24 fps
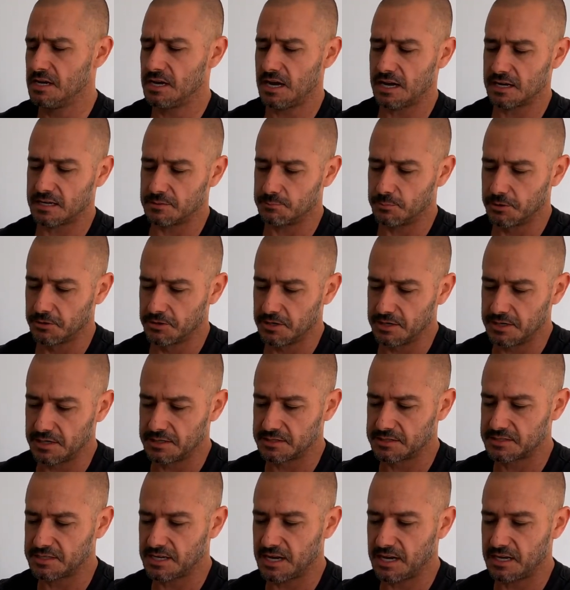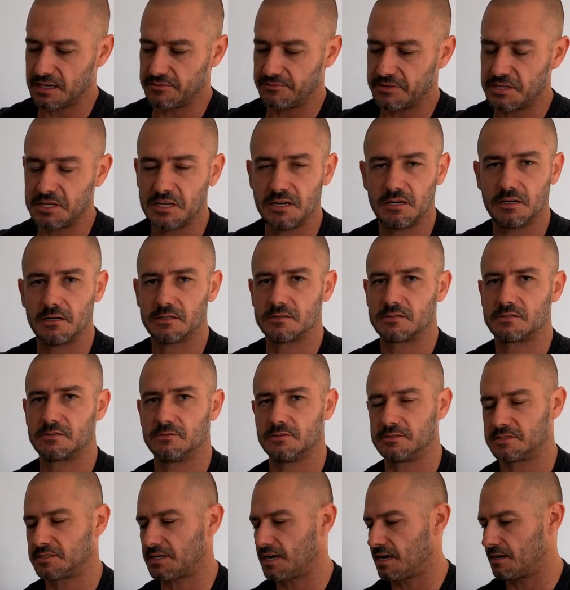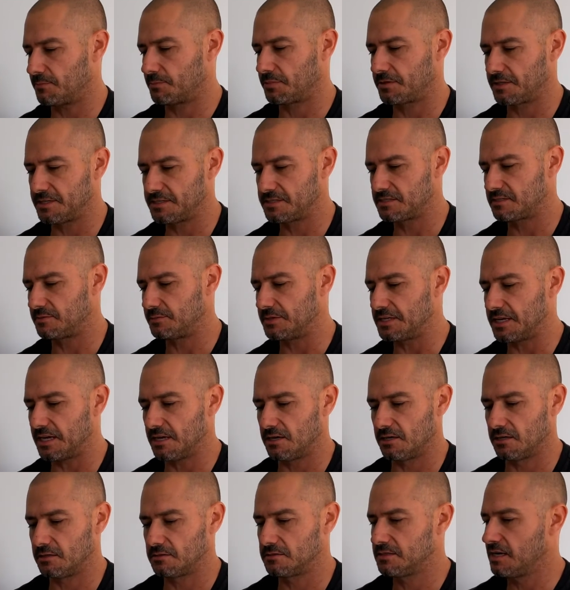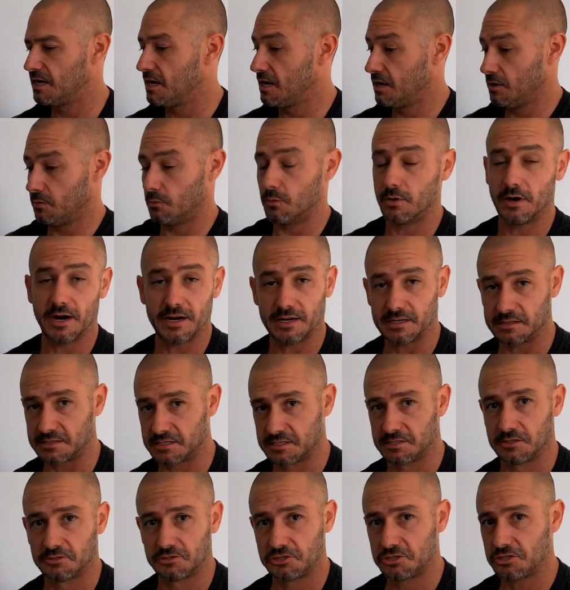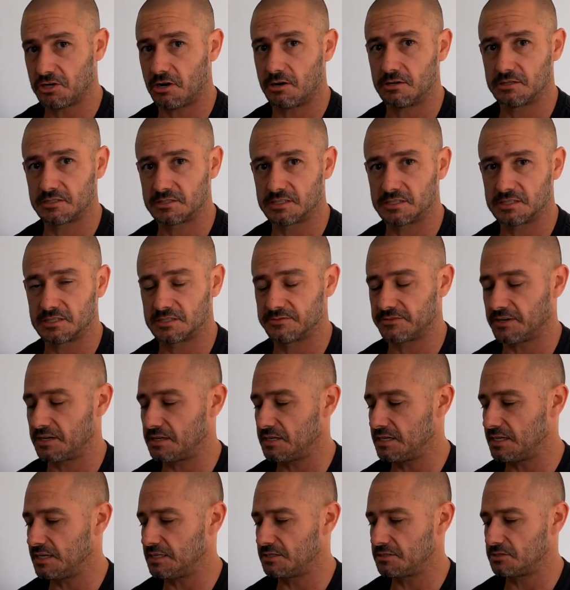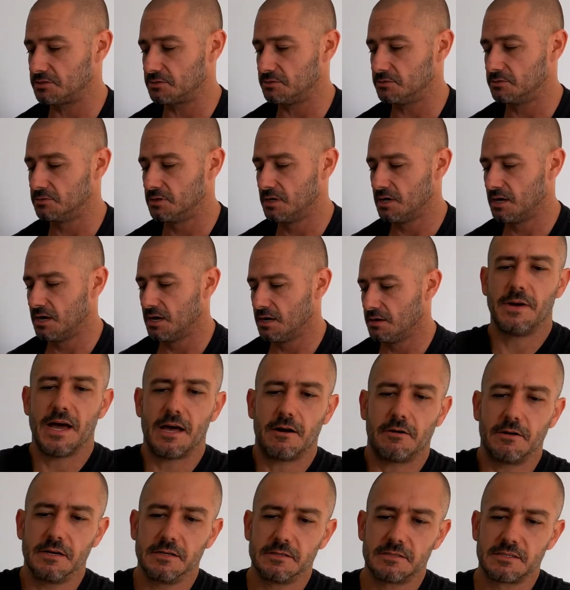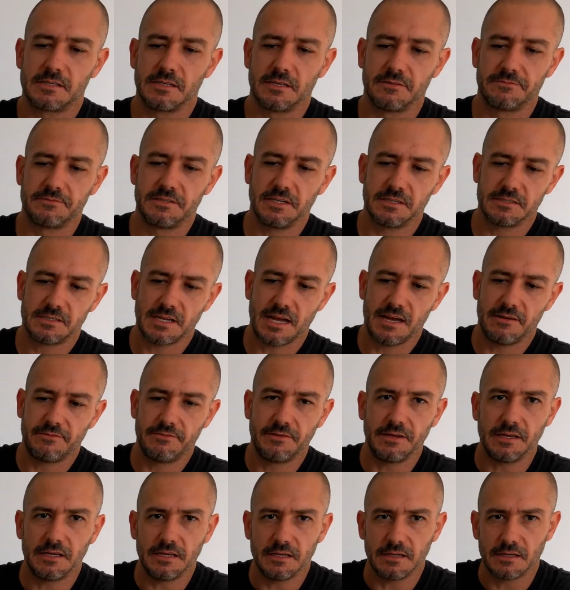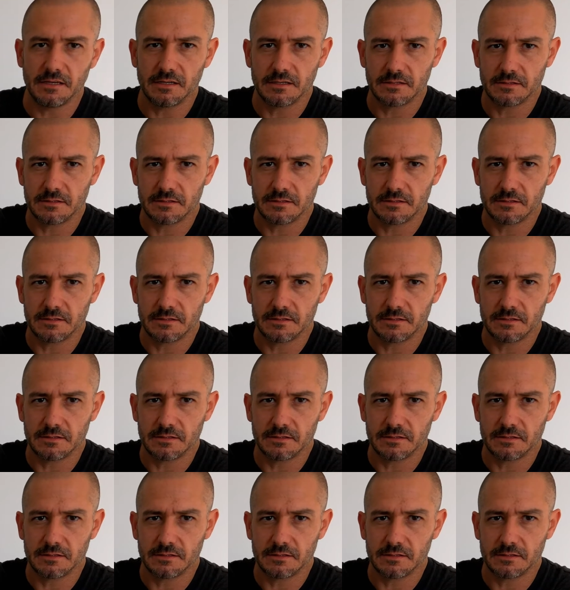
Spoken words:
I can put it inside of here, so it's got a place to be held where I can still charge things if I need to. The battery itself does have a